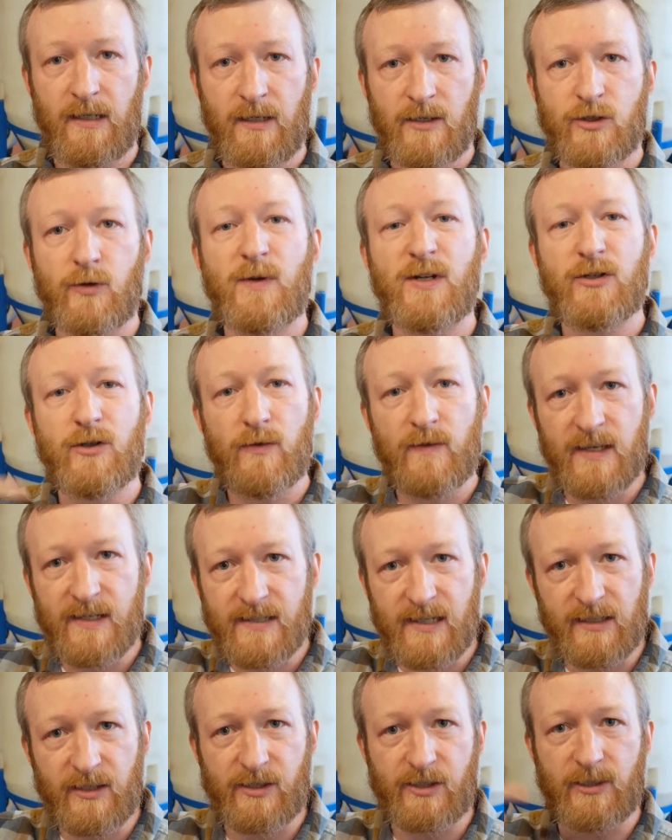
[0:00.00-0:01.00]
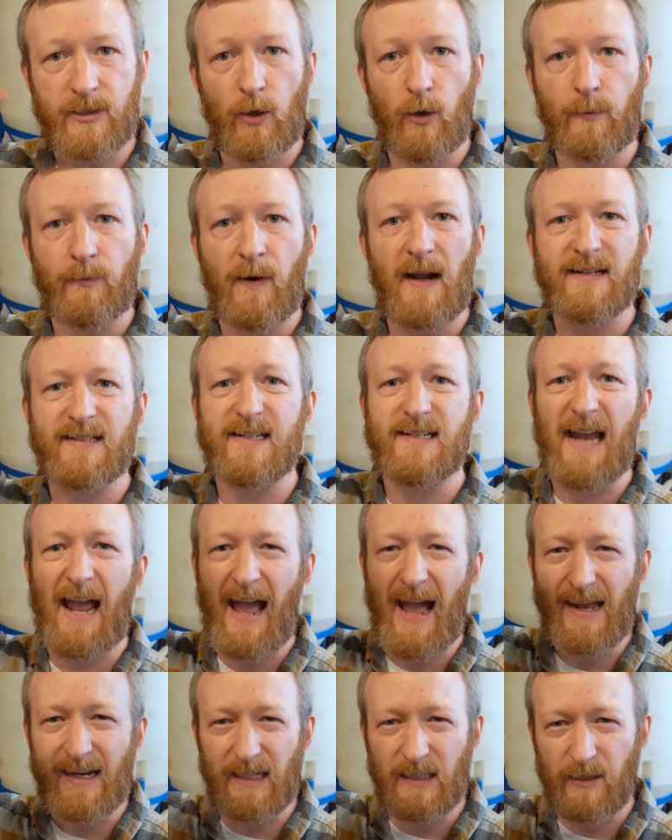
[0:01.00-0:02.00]
So we do this in a slow process,
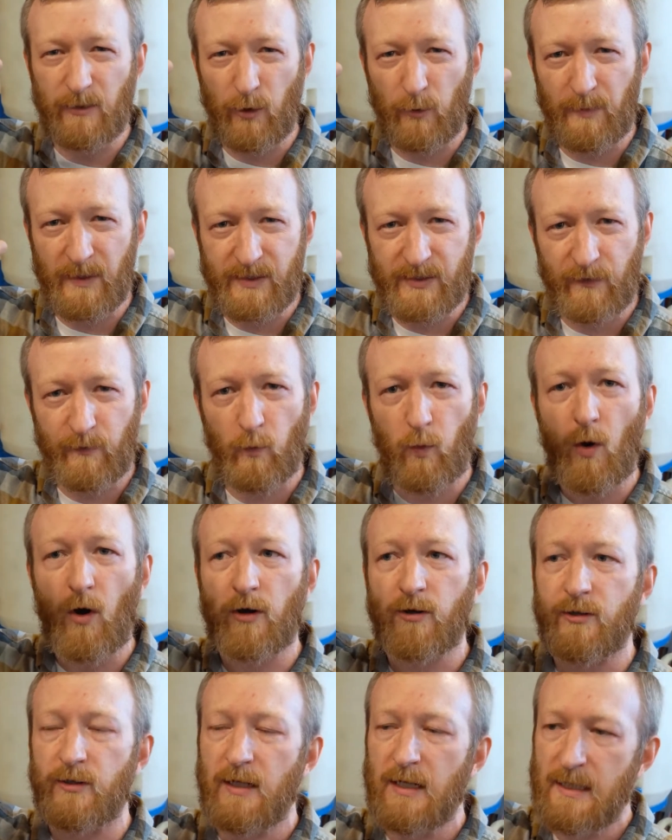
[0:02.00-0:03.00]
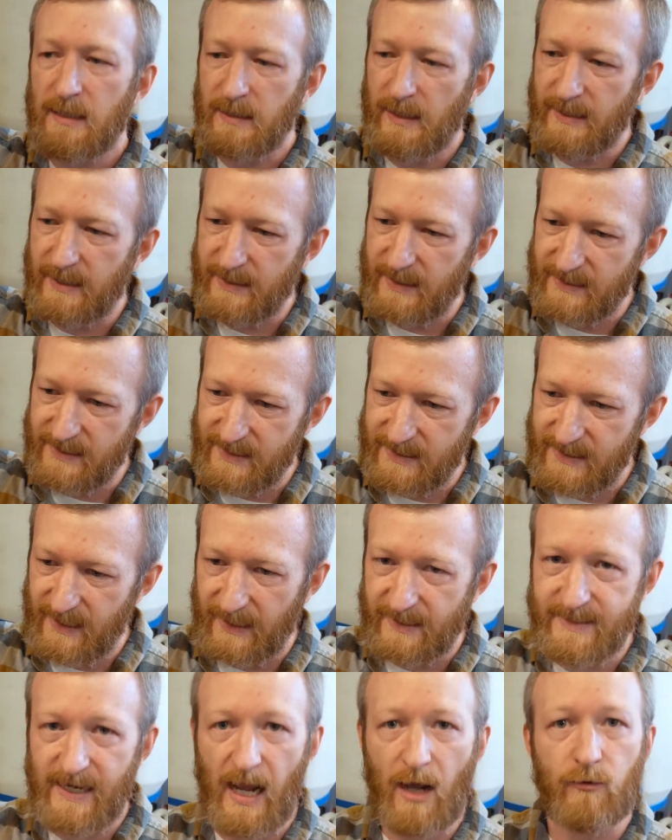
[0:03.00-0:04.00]
adding little bits of water, letting it
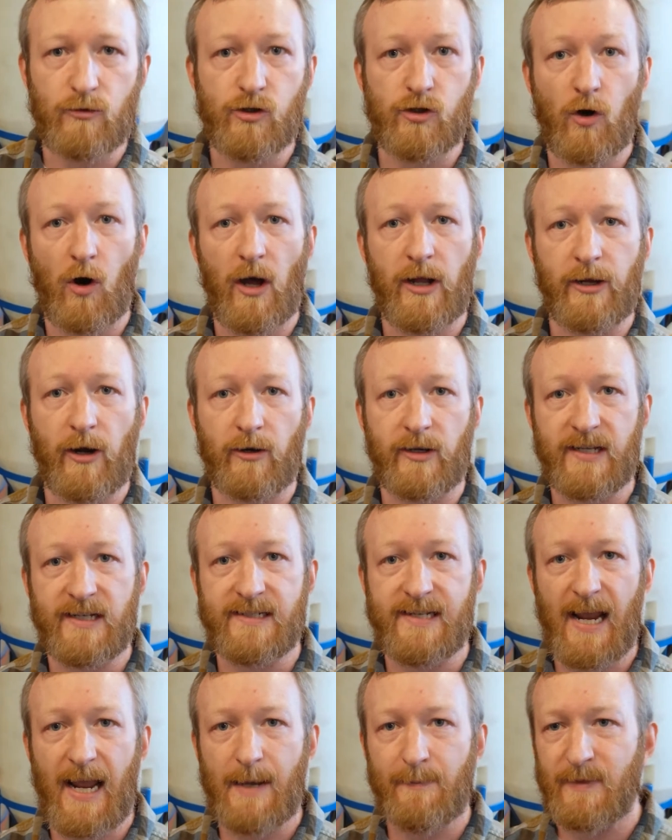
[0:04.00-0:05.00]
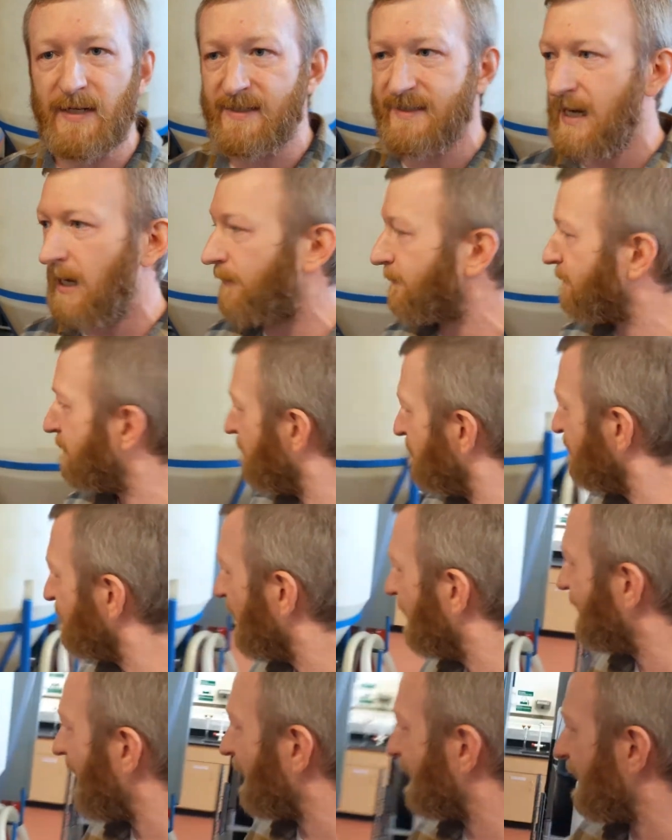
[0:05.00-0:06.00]
sink down, drawing our contaminants out.
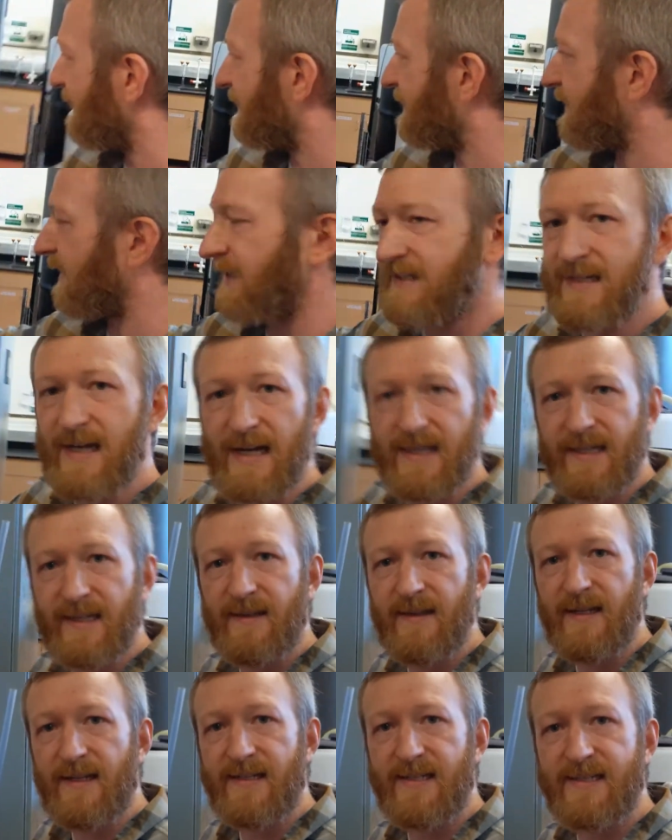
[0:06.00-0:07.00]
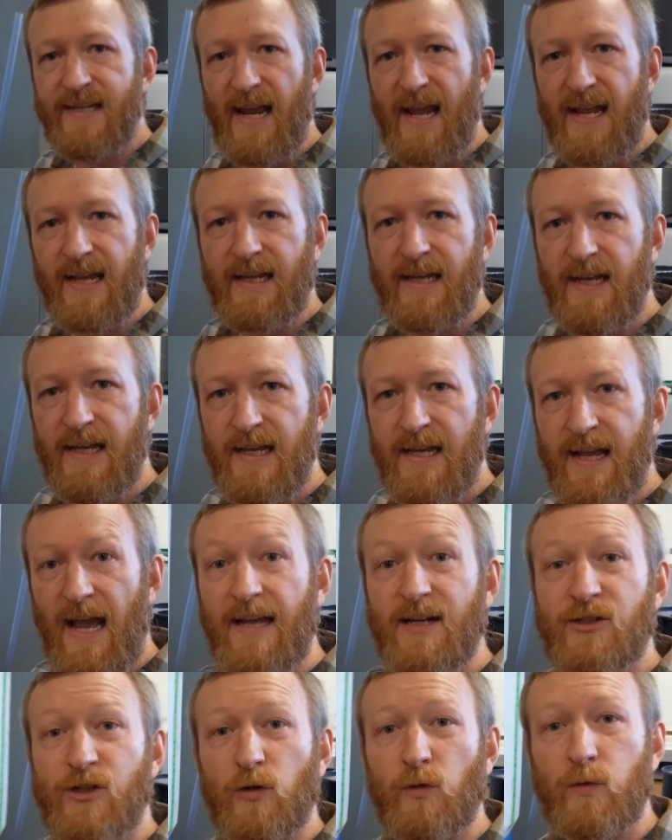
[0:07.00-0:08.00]
That gets set aside in this tank,
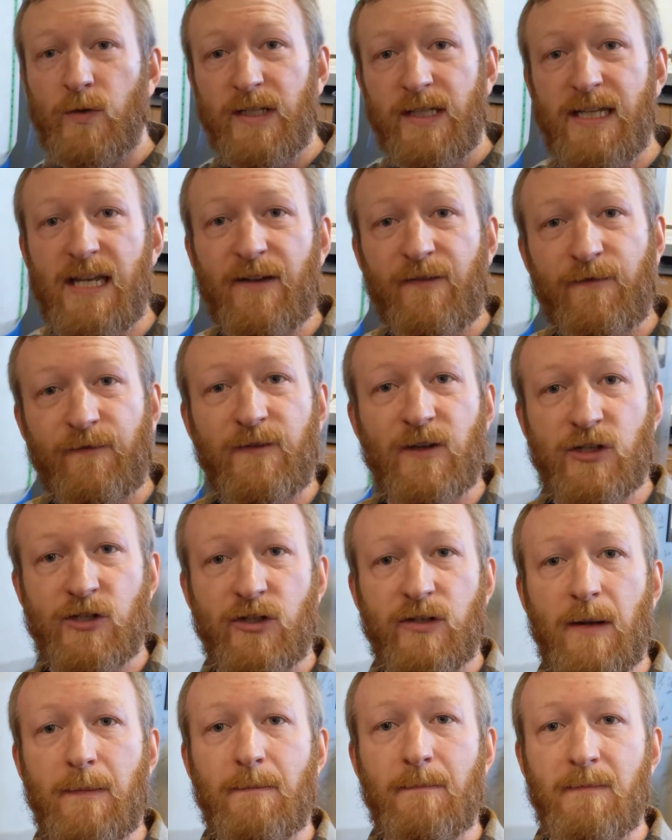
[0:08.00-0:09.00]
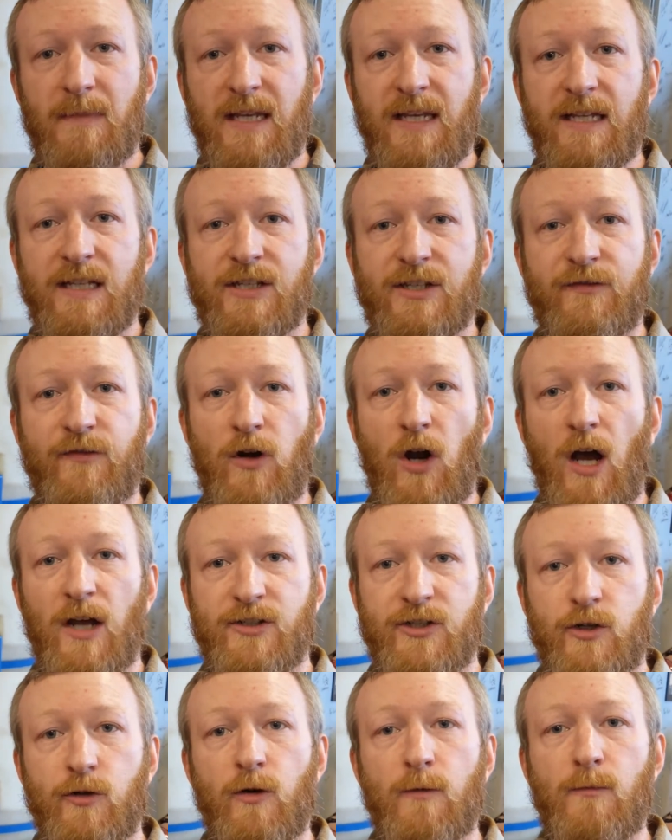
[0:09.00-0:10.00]
and it's a really efficient means for
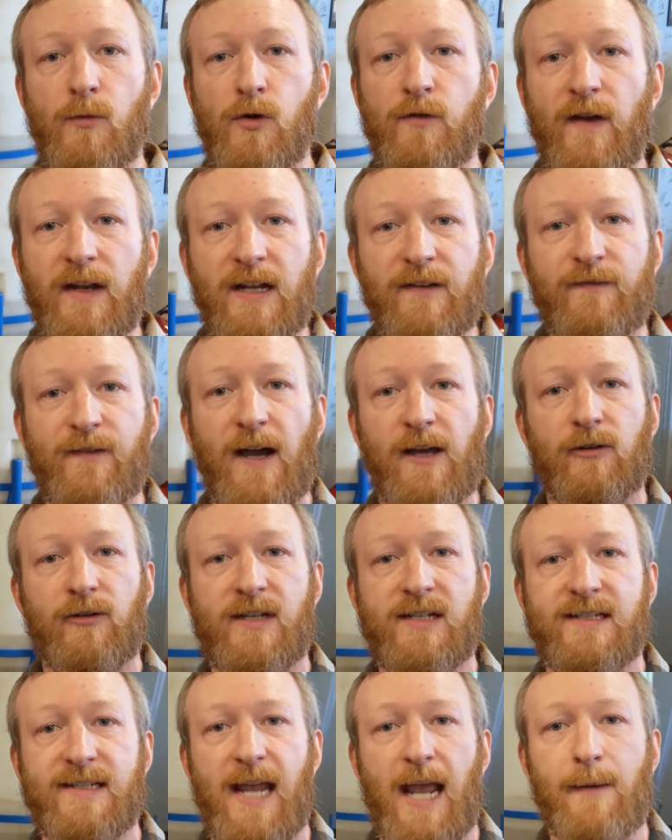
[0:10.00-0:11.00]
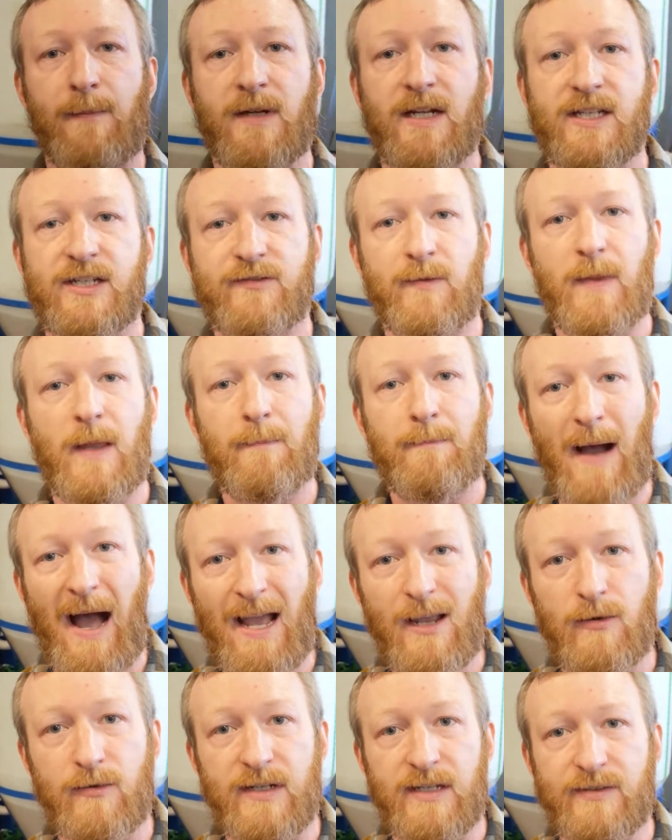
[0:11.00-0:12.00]
us to remove any final contaminants from the
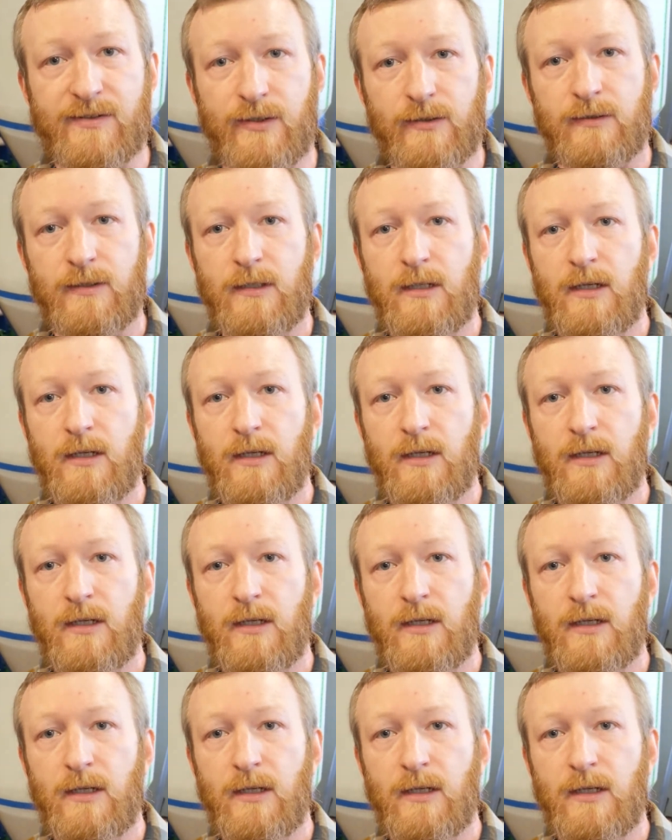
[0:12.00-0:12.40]
biodiesel.